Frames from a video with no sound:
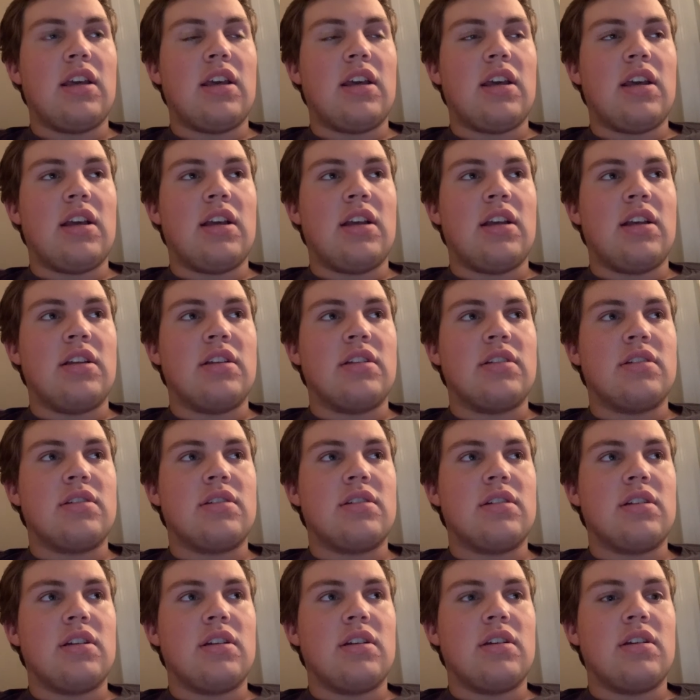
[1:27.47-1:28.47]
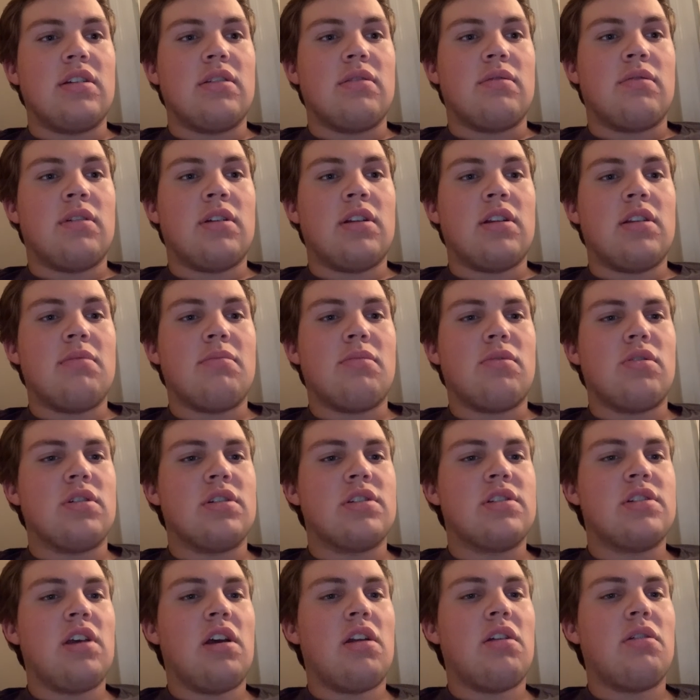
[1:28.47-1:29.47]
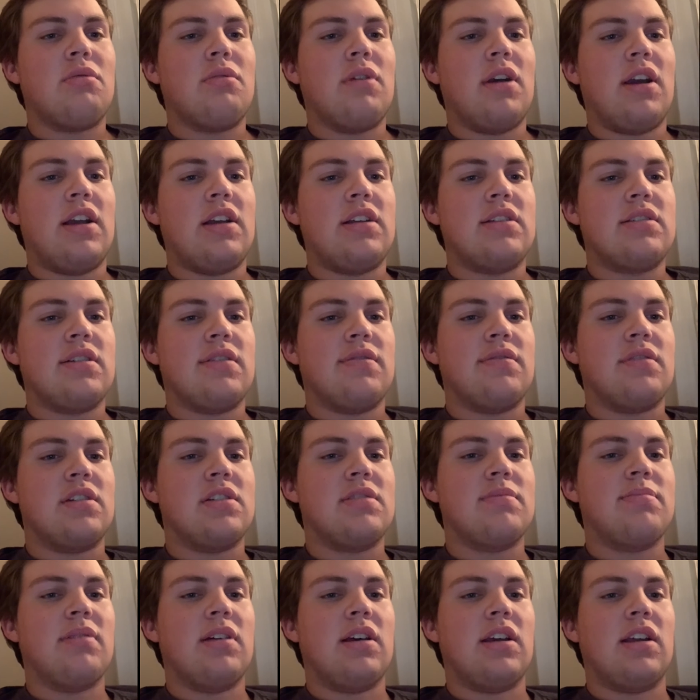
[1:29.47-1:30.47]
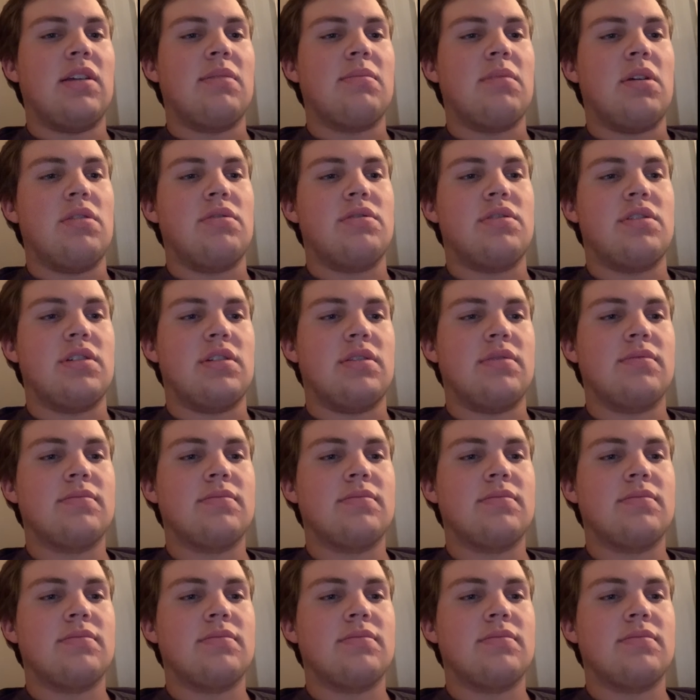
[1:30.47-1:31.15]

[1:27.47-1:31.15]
is one of the more subtle ways of displaying emotion.